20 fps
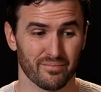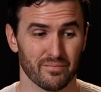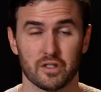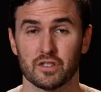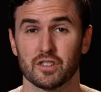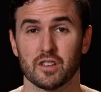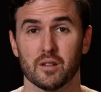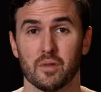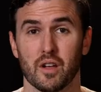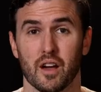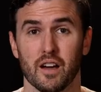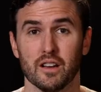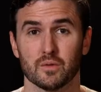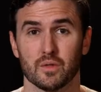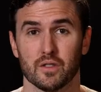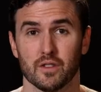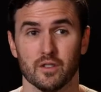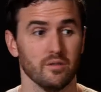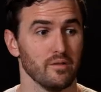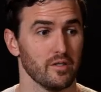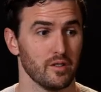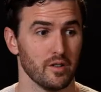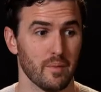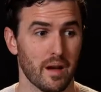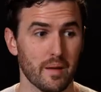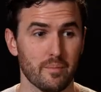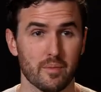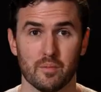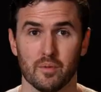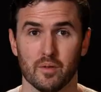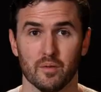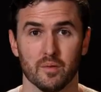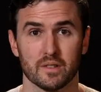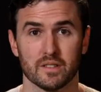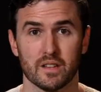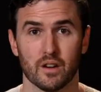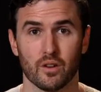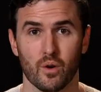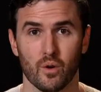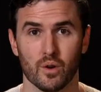just going to be honest with you, there might be people who
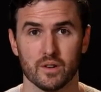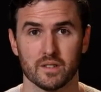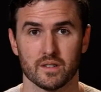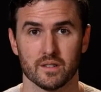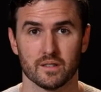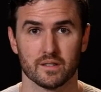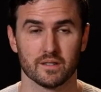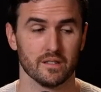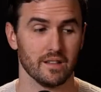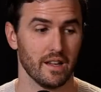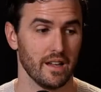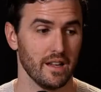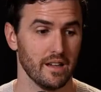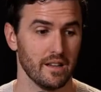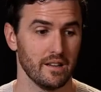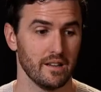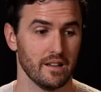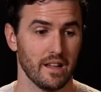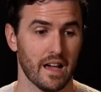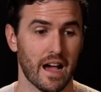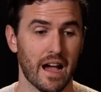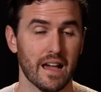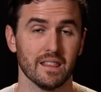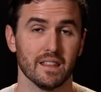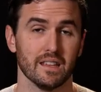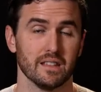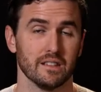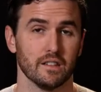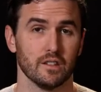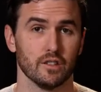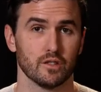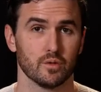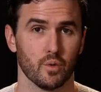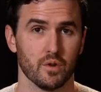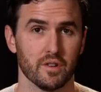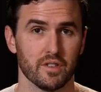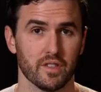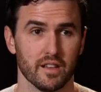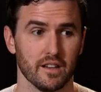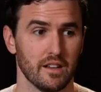sell courses. And I think that it's
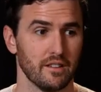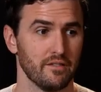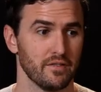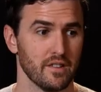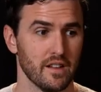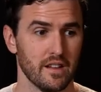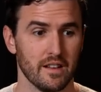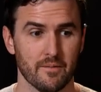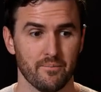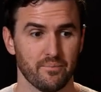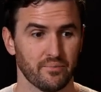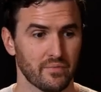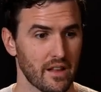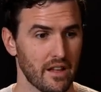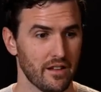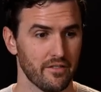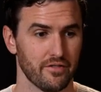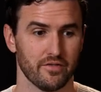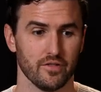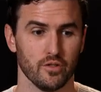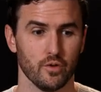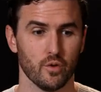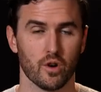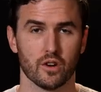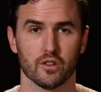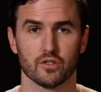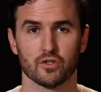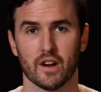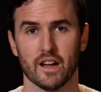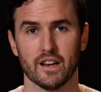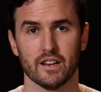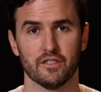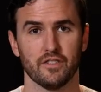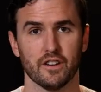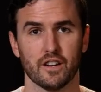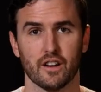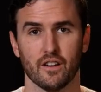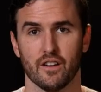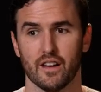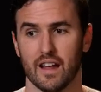worth it if if you are trying to
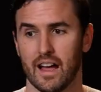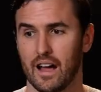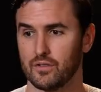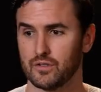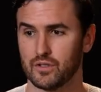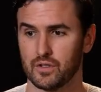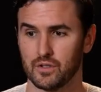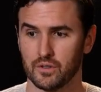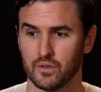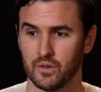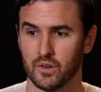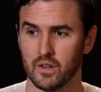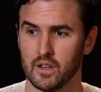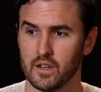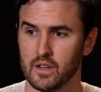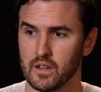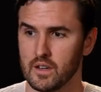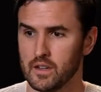figure out how to